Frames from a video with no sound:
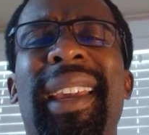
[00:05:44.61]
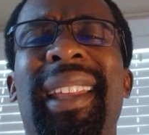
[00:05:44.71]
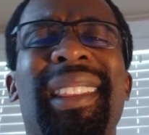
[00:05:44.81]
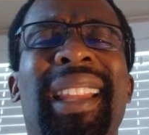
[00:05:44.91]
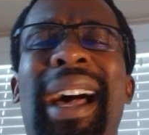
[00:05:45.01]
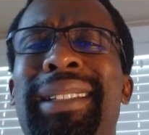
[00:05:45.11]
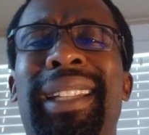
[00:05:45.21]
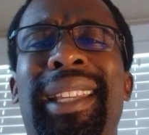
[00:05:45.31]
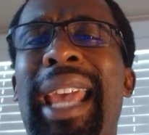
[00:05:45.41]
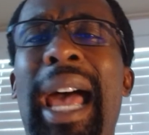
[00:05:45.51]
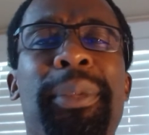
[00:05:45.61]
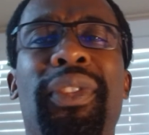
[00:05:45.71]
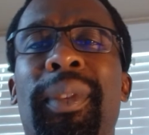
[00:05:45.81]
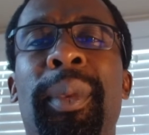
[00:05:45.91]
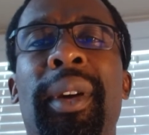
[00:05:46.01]
logic gaps
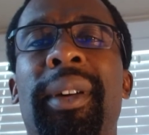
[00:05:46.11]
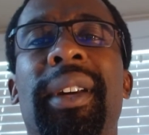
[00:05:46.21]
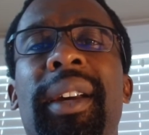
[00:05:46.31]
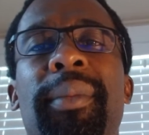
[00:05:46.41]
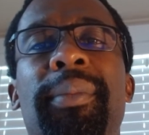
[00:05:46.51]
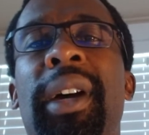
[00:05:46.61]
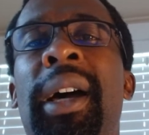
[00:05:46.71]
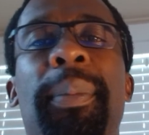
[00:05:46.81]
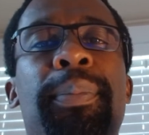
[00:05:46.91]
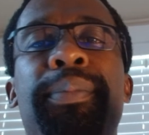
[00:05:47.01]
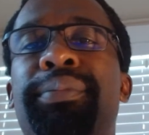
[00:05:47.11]
from the